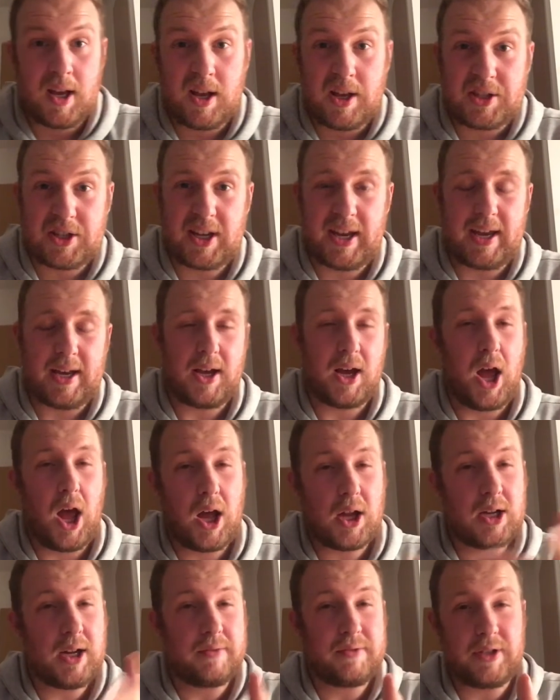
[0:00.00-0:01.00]
So yeah,
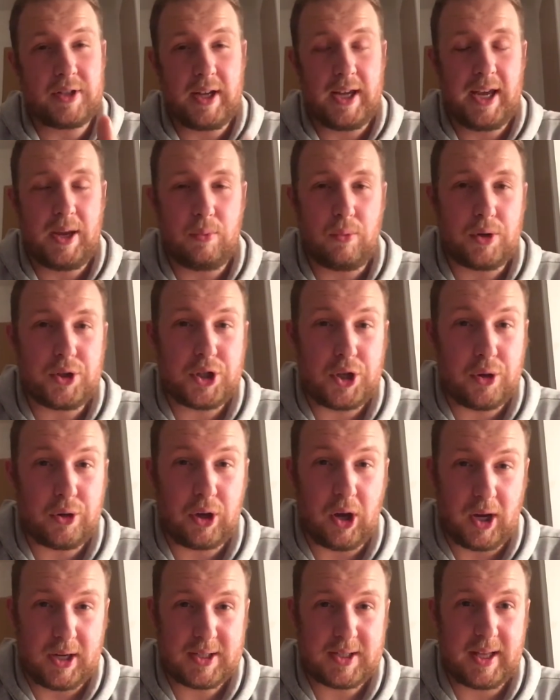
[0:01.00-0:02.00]
I'd love to hear what you
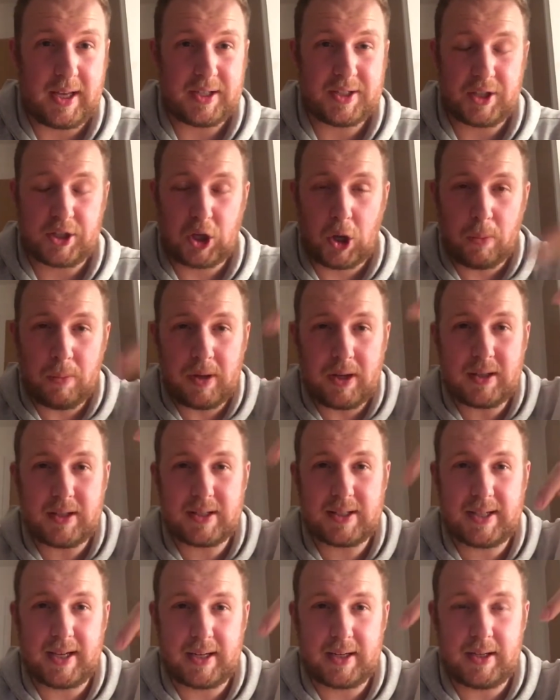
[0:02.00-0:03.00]
guys think. So comment
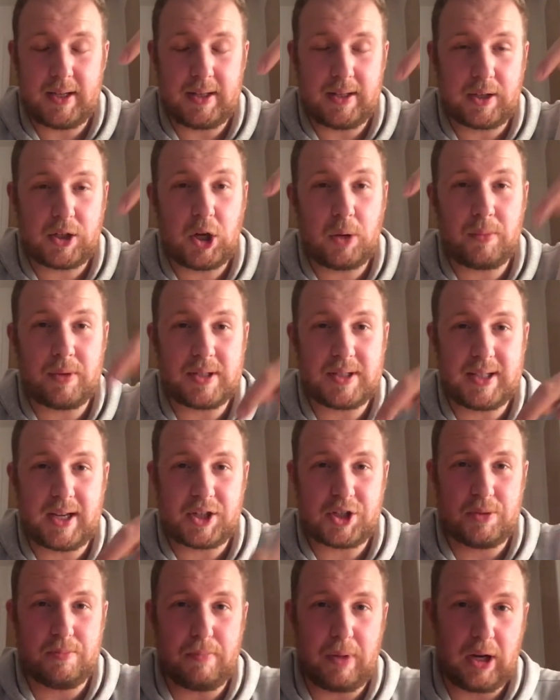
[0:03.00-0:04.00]
in the comments
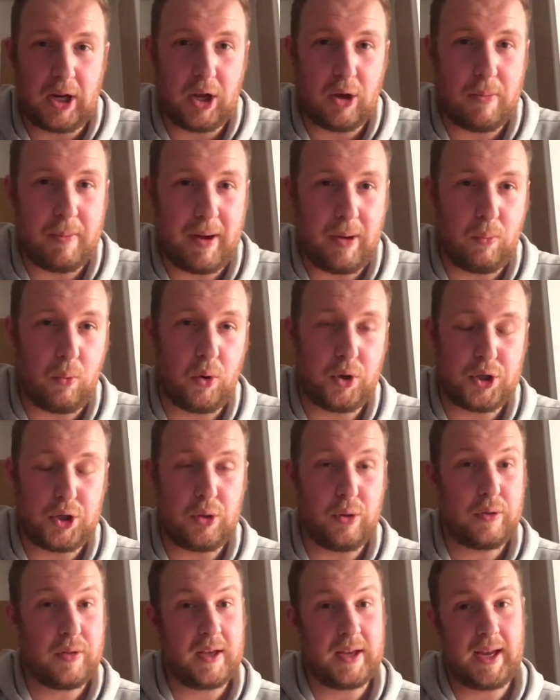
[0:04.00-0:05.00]
section below about what
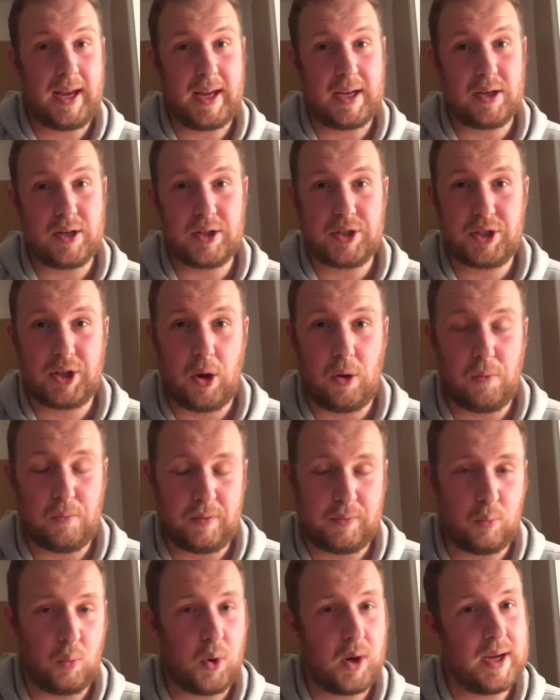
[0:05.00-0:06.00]
you think hinders golf
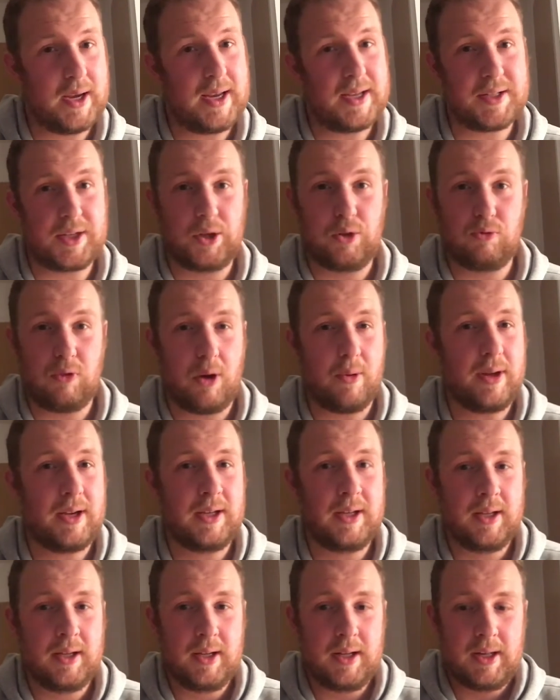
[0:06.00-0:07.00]
and why it isn't growing.
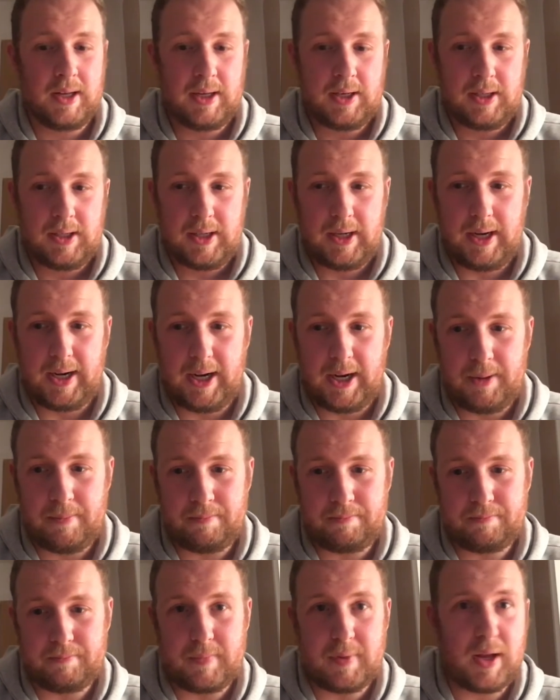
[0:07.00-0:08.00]

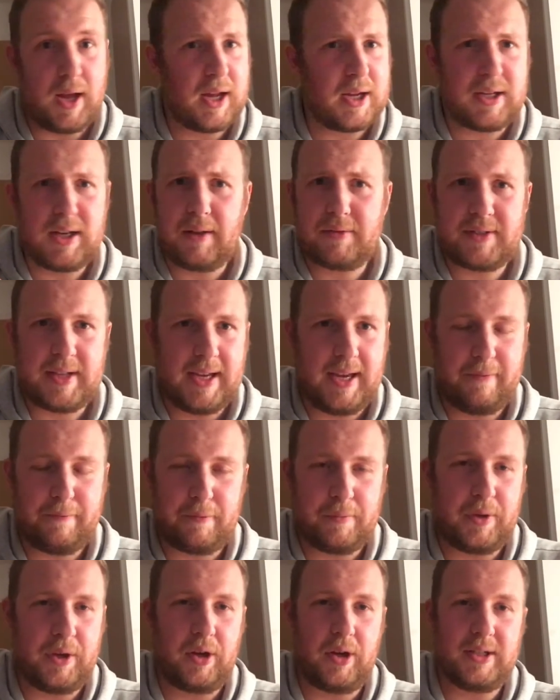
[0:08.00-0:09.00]
I'd love to hear
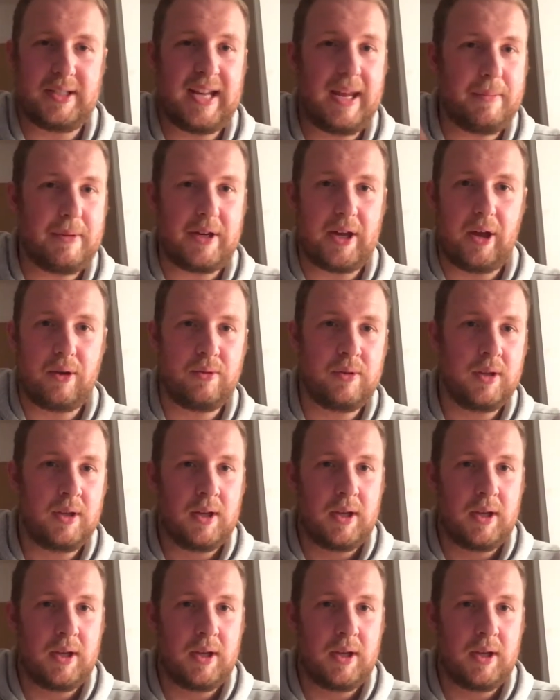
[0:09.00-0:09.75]
from you guys. Let me know.